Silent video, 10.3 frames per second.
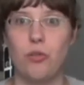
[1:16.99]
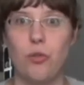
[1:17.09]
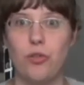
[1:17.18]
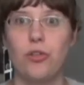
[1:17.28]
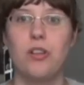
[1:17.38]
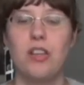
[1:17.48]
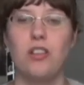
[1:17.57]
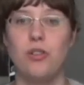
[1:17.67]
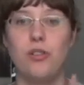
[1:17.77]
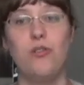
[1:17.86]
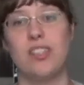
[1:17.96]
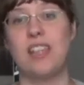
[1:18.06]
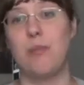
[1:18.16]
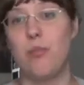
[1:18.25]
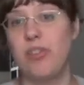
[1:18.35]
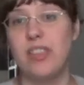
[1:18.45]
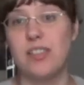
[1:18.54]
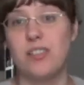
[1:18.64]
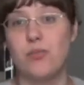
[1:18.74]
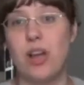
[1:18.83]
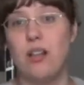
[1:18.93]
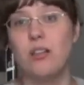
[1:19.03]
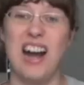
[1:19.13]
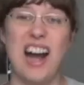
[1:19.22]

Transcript: order. You can do the same with this as well.